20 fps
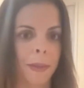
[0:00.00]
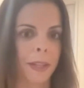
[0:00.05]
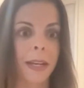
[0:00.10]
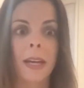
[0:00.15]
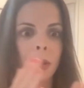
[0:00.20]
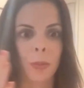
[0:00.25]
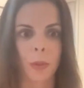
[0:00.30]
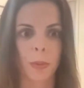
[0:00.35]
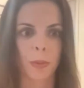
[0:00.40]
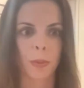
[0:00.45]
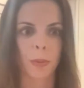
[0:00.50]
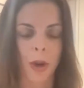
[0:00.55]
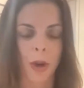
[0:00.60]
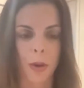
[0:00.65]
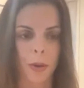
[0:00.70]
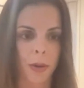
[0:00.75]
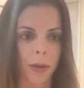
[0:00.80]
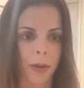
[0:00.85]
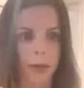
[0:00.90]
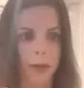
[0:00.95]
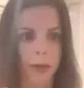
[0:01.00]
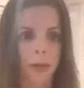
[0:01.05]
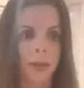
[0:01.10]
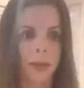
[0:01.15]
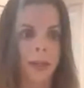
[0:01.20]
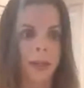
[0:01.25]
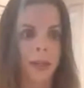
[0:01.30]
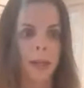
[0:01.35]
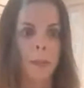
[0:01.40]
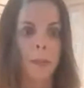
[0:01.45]
like, you know, we would
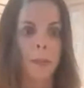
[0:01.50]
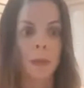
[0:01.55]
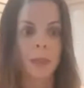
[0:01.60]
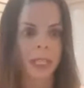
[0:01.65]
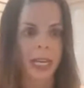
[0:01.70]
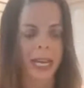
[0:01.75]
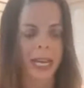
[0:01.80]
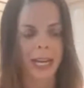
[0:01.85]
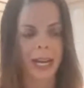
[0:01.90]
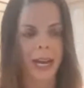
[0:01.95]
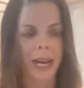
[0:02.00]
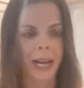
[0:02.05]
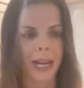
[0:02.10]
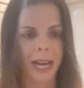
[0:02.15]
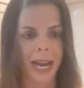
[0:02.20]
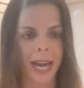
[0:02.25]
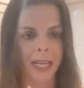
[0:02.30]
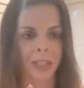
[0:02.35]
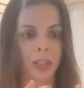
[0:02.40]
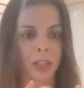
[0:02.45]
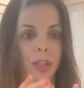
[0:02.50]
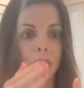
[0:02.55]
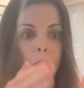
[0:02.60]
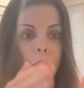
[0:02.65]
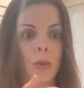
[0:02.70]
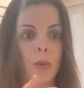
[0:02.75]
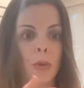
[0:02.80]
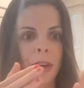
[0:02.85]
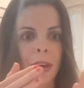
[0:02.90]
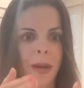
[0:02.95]
go to Bottega
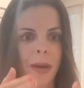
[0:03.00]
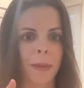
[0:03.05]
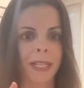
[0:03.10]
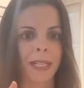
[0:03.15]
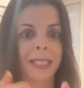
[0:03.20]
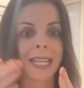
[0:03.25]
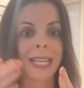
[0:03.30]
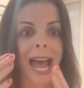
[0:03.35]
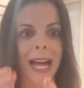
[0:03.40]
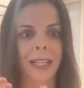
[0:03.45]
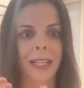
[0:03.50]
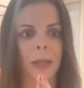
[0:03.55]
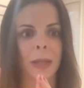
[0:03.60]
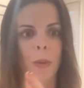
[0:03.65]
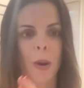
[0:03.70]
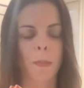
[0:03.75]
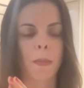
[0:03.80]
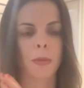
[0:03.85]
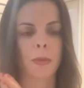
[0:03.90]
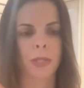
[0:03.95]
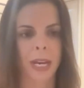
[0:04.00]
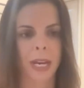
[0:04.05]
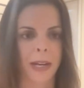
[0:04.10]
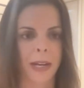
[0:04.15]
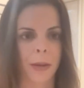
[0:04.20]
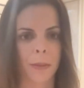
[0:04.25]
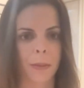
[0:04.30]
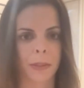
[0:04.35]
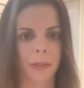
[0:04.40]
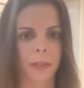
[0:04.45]
and show them exactly
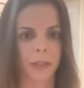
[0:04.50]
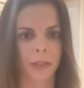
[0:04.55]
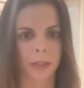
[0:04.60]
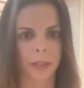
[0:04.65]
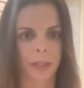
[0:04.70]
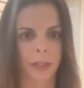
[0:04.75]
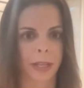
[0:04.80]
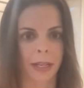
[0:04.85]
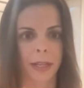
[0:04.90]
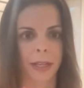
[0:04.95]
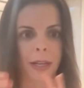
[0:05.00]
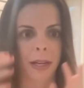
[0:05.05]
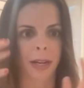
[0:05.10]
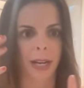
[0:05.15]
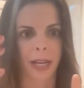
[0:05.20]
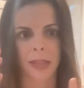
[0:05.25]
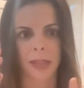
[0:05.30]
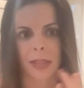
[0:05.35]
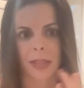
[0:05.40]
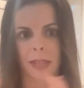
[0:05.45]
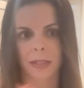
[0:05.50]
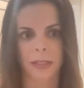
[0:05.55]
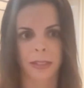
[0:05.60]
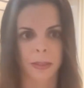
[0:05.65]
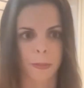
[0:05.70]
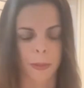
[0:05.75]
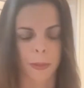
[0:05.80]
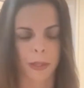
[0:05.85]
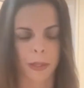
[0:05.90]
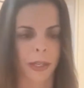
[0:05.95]
what Bottega would look like in
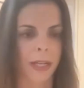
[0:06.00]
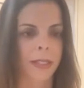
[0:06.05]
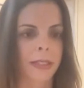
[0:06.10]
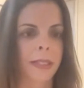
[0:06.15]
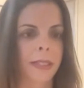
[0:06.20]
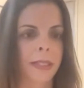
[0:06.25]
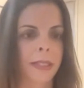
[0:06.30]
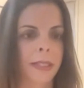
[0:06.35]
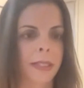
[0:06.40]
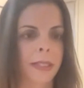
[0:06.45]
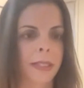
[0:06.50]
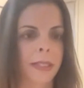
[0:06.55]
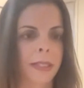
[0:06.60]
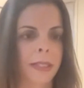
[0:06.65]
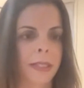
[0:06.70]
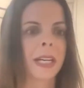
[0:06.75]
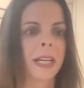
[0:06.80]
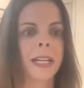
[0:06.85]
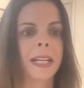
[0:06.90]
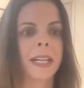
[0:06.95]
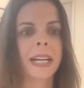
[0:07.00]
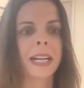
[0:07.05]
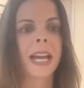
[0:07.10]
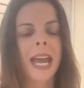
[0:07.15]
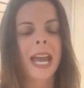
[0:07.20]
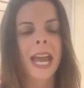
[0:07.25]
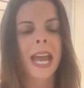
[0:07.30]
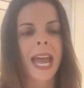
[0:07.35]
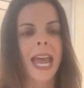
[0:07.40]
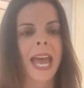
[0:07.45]
this experience that we were
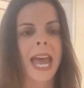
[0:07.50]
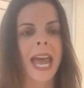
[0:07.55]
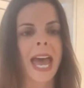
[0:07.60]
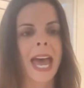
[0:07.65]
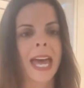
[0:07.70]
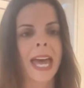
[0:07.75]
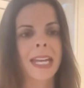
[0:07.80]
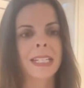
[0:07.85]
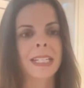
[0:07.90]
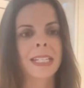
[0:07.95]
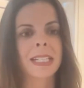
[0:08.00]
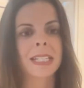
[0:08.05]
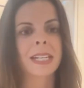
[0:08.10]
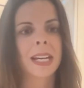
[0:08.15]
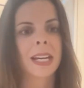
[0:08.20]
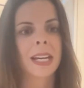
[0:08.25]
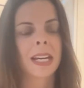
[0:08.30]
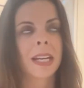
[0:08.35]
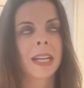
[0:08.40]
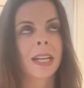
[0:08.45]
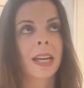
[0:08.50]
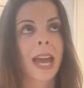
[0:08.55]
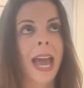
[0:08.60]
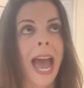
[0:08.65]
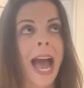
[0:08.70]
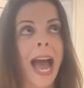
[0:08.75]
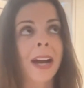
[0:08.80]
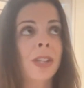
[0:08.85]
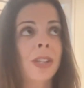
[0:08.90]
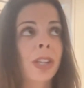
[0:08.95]
building. And
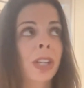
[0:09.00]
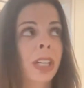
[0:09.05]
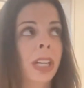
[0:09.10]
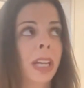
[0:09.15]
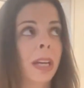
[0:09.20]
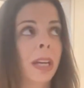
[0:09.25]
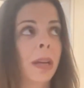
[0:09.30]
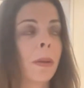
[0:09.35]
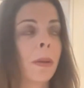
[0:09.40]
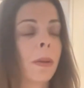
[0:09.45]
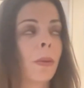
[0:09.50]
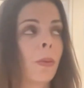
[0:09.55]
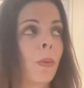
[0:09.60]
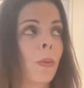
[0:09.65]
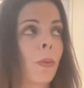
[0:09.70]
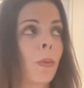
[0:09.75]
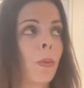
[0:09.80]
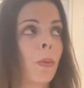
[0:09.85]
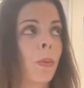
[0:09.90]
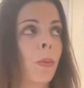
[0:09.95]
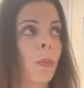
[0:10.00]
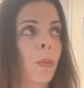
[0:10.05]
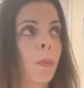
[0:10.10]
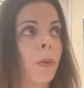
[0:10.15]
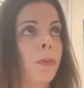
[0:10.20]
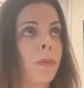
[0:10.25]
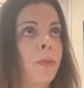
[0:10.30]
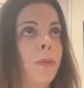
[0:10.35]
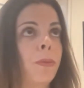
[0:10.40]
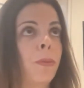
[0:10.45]
actually
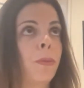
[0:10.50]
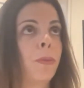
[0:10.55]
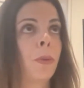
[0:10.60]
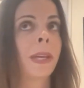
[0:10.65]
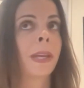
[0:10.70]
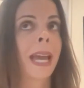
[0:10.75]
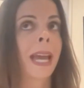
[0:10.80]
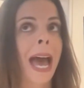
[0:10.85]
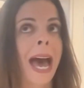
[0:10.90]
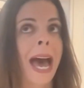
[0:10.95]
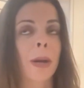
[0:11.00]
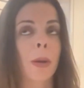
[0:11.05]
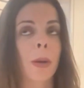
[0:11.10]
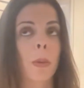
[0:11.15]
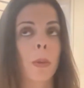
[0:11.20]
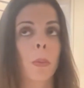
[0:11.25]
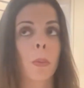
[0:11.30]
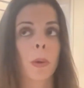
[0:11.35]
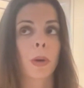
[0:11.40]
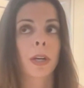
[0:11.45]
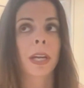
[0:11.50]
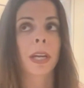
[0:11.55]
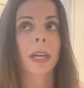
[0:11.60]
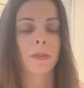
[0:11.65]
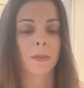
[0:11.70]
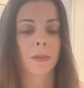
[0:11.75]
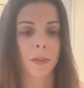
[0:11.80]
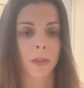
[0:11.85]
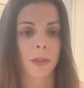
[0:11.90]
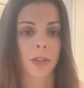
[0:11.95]
before we had a
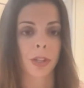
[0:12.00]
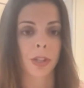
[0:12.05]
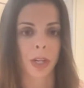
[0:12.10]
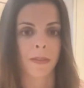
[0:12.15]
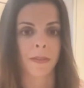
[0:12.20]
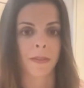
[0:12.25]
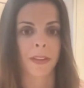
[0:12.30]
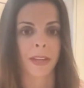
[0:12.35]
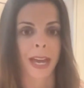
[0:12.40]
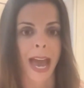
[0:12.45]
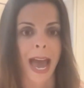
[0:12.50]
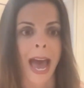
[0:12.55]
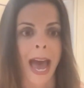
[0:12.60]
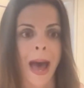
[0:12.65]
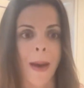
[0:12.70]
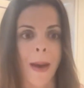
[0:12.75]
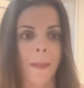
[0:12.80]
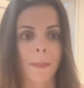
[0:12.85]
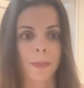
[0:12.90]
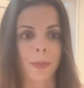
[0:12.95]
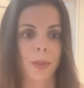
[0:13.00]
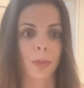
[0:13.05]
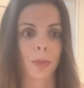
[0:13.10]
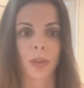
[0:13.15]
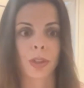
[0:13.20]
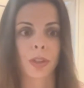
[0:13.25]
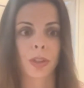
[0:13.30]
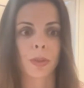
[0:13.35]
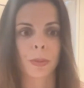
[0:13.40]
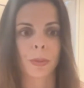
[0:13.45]
working version of the app, so
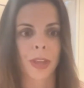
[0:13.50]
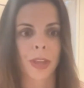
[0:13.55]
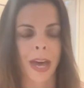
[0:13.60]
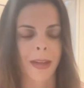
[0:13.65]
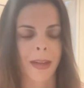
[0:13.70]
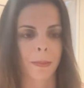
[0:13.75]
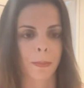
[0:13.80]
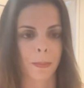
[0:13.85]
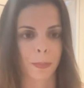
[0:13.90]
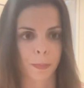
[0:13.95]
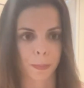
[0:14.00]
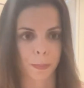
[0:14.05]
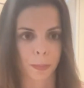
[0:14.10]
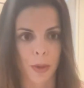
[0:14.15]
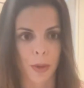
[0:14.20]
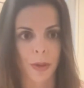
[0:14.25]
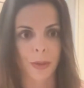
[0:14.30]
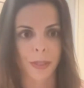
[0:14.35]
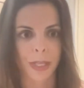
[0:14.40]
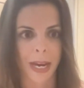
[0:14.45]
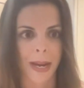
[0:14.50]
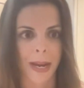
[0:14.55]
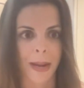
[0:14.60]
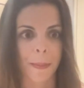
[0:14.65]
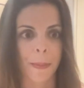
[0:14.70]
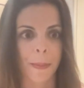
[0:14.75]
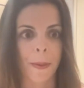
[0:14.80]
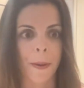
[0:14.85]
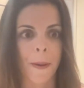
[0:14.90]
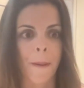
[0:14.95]
just with that
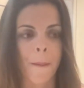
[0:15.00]
prototype,